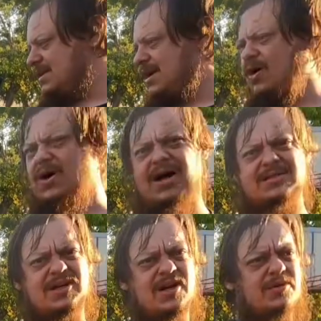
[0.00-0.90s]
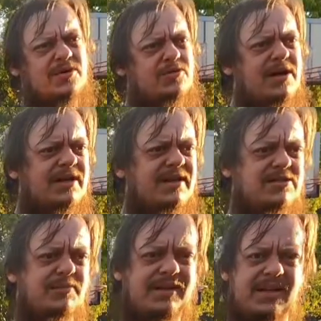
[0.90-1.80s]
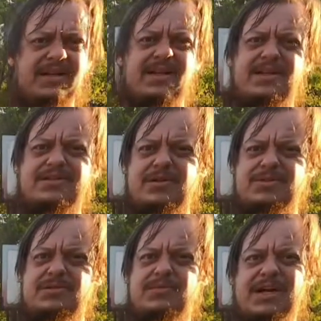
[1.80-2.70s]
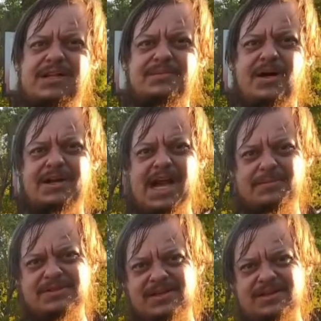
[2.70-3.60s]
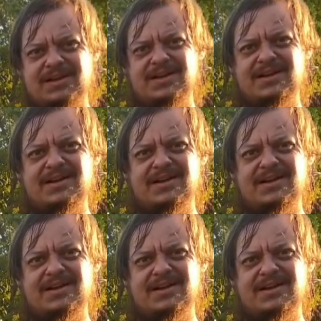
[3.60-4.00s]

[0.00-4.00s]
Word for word: Oh, uh, sorry, real quick. These will be linked in the description. We got them on Amazon.